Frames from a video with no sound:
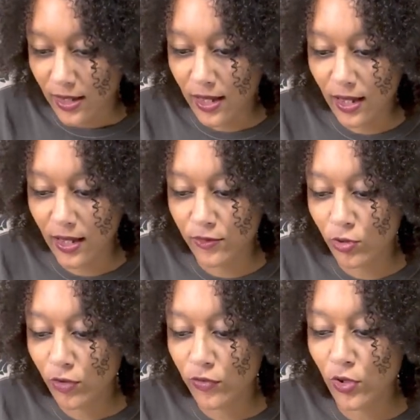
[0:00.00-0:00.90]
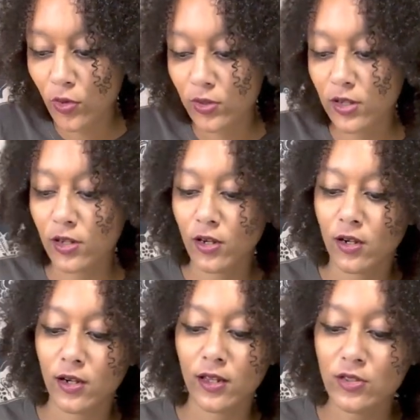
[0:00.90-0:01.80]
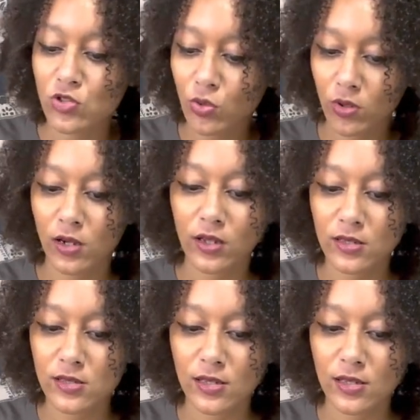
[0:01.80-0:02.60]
And the North Node here in Taurus,